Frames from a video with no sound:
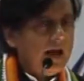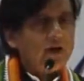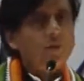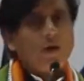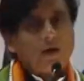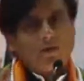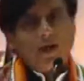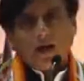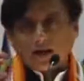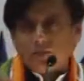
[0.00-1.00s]
And one of
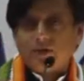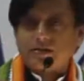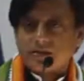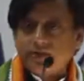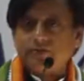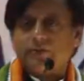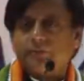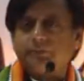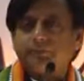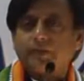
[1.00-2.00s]
the arguments
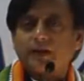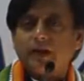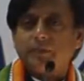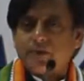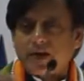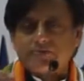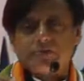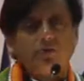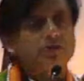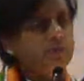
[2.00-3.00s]
given, and perhaps
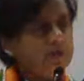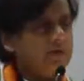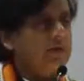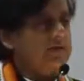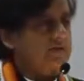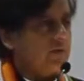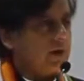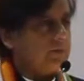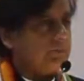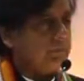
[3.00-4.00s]
the most persuasive
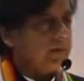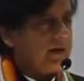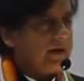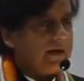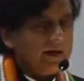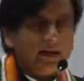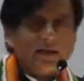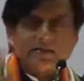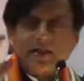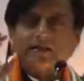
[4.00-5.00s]
one,
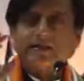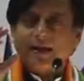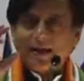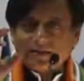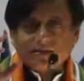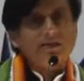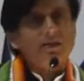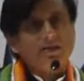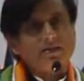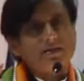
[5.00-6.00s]
is that
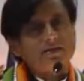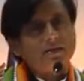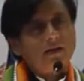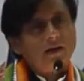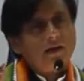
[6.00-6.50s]
engineers